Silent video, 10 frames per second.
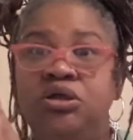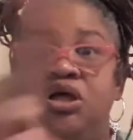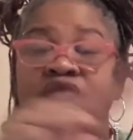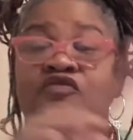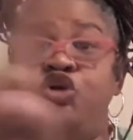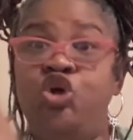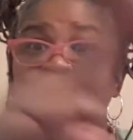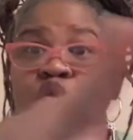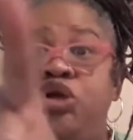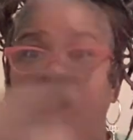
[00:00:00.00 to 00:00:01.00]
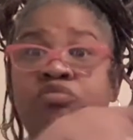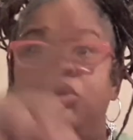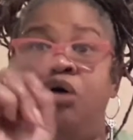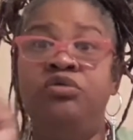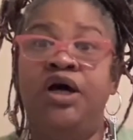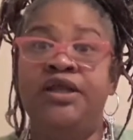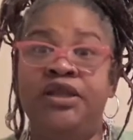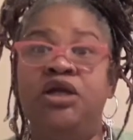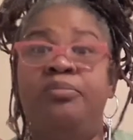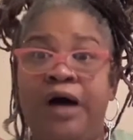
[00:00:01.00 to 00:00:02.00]
If you don't know
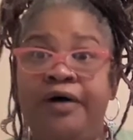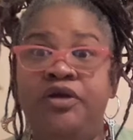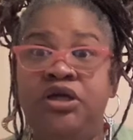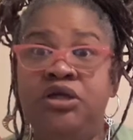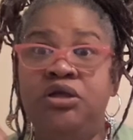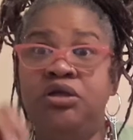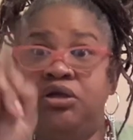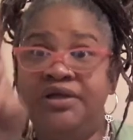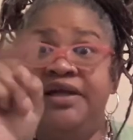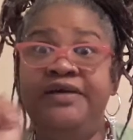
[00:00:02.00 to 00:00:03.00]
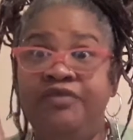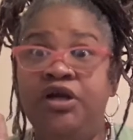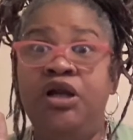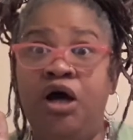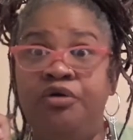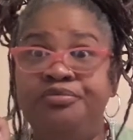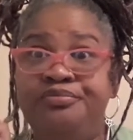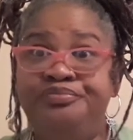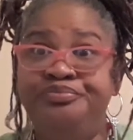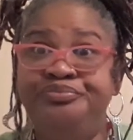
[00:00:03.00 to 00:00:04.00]
nothing about it, leave it alone.
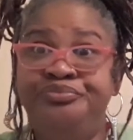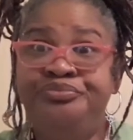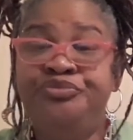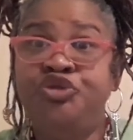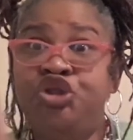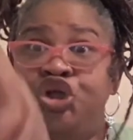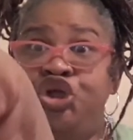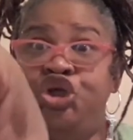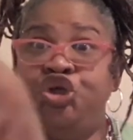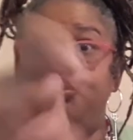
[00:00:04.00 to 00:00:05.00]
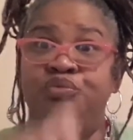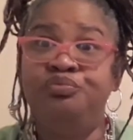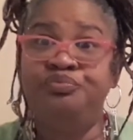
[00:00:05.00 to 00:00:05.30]
You.